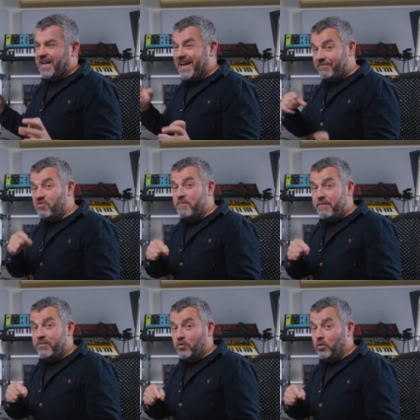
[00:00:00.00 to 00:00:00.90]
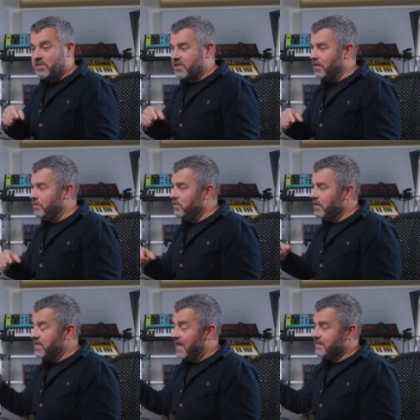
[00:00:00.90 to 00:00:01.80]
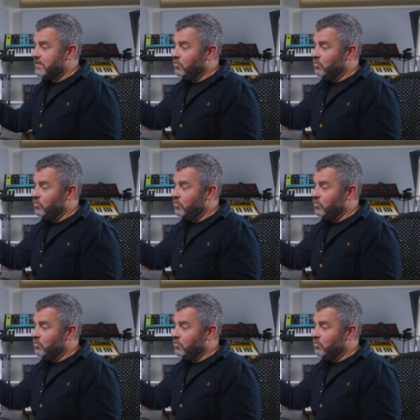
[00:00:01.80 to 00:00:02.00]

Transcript: And remember also that